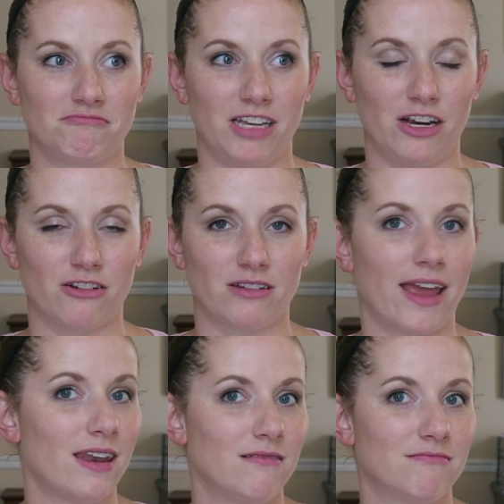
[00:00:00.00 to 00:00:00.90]

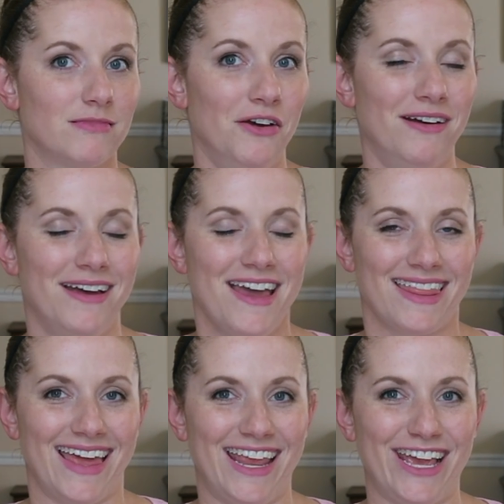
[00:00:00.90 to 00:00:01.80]
irritated
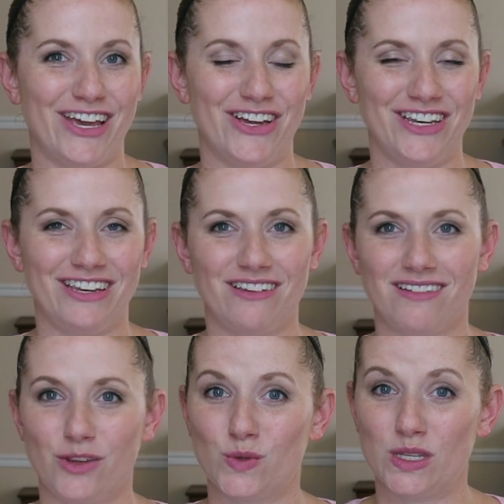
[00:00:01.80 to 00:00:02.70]
that he
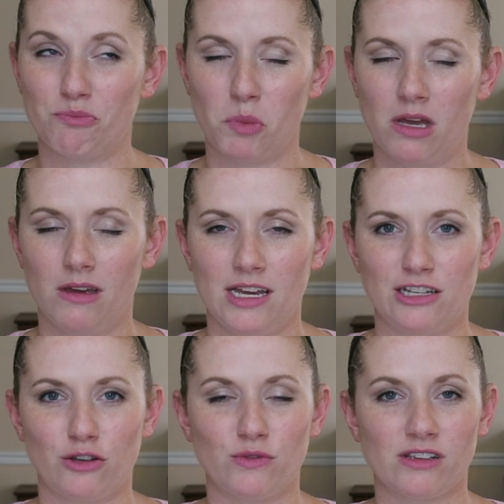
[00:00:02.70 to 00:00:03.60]
couldn't use them.
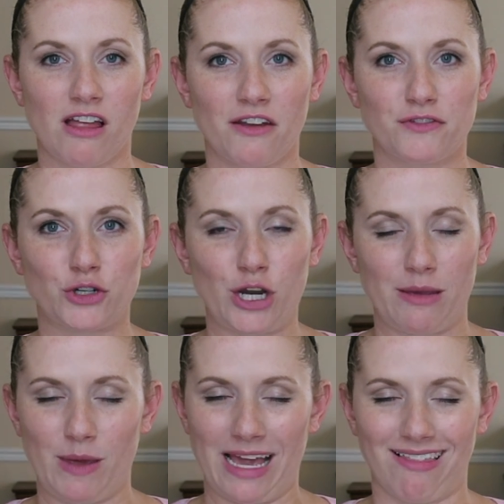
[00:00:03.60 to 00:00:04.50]
So it was a lot of
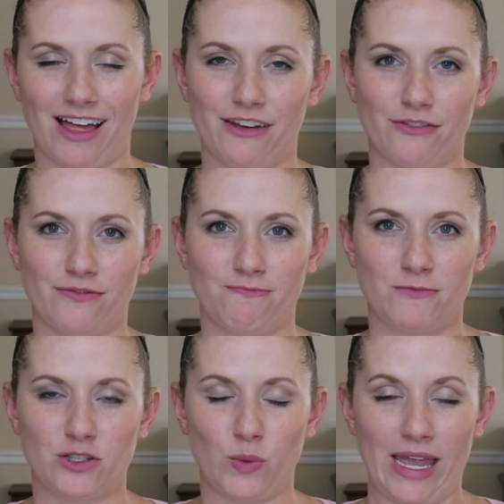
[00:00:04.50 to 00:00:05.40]
screaming, a lot of
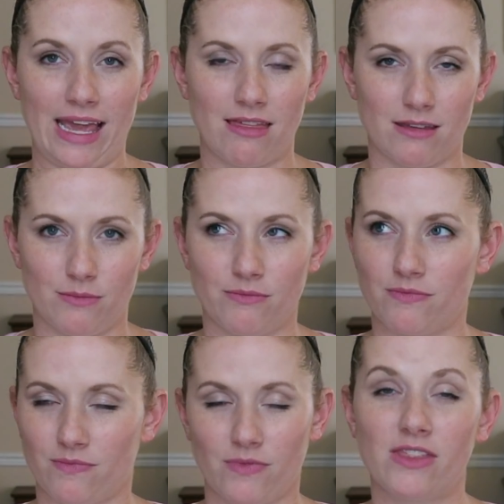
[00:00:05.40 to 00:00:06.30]
swinging them.
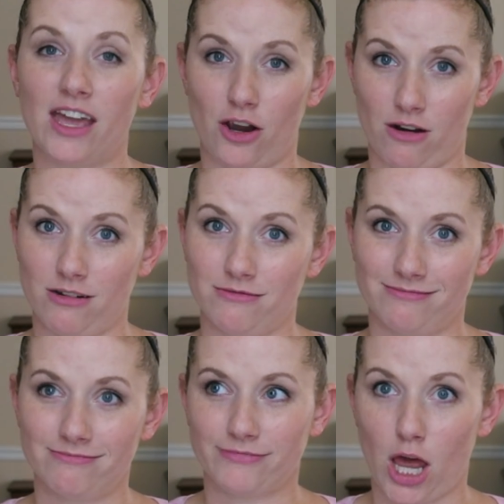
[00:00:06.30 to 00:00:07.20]
They hurt
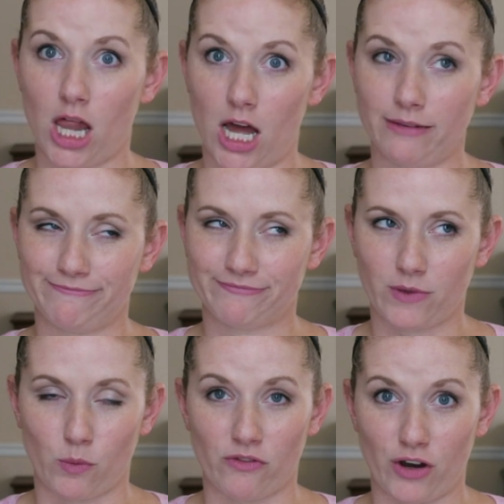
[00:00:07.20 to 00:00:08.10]
a lot.
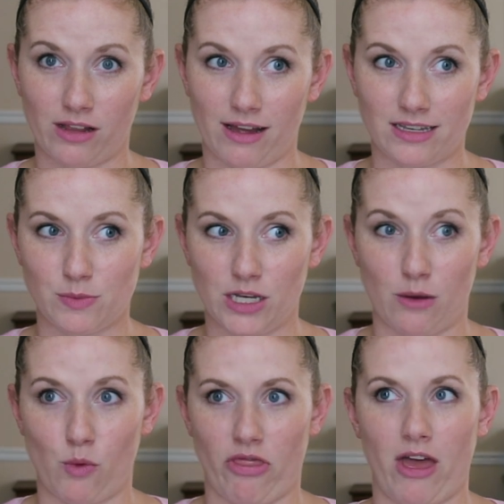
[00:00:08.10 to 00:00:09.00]
We're very glad to be
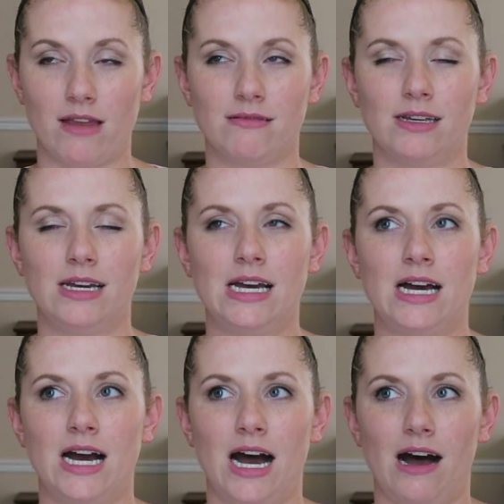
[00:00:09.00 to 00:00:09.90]
done with that.
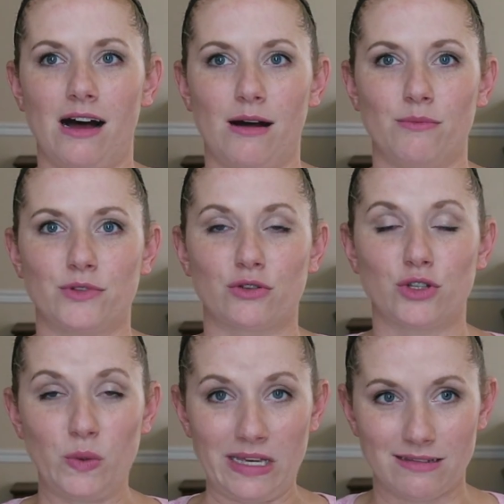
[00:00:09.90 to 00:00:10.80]
So
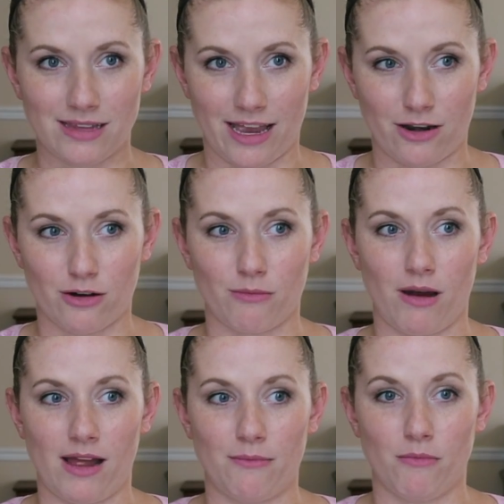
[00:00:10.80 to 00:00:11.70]
2 weeks later,
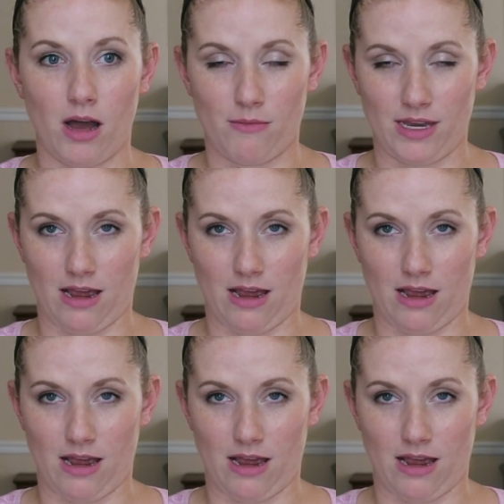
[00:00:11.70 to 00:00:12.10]
my mom and